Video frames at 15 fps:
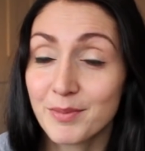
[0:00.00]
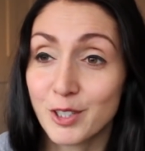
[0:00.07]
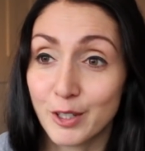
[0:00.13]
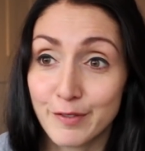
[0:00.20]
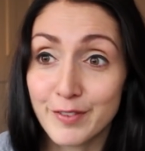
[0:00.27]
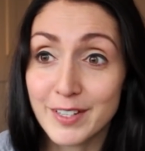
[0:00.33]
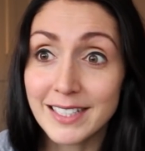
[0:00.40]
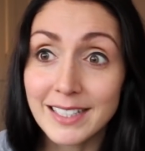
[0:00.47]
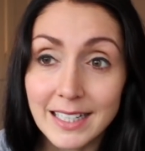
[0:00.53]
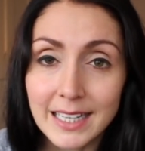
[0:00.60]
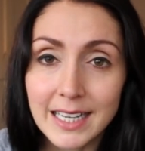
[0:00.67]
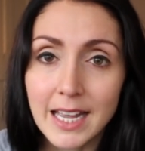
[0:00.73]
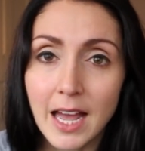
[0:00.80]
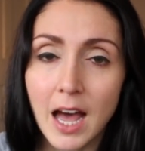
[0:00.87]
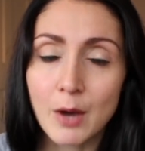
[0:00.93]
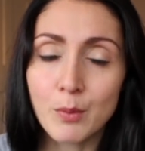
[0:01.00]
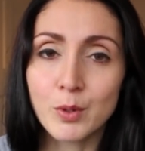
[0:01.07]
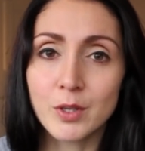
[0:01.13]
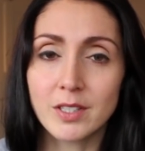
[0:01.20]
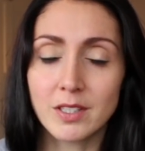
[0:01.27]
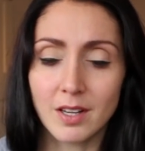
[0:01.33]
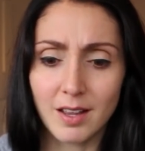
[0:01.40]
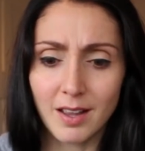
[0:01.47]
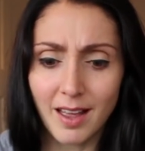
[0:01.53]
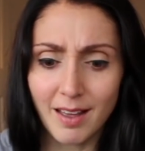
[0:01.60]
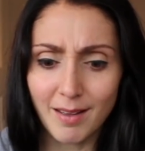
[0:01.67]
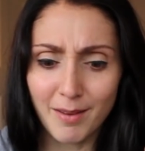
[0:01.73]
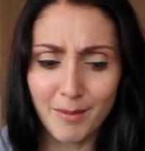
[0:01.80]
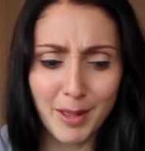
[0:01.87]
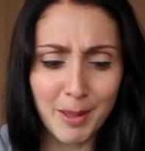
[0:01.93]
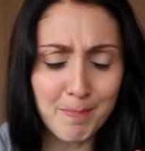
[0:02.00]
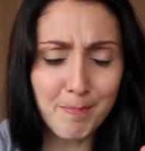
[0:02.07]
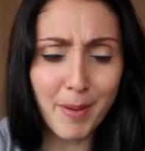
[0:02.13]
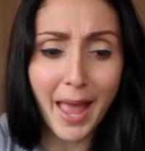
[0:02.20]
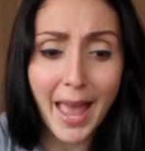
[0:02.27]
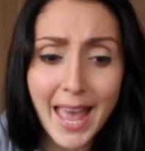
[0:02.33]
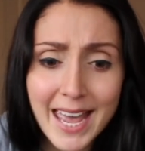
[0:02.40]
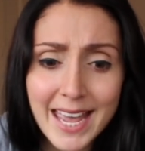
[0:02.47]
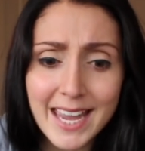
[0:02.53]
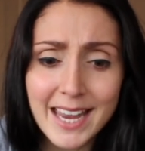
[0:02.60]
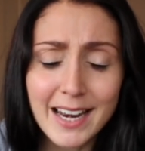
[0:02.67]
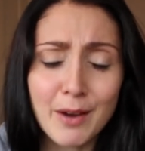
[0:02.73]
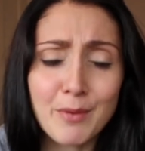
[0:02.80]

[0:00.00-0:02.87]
So physically I was in pain,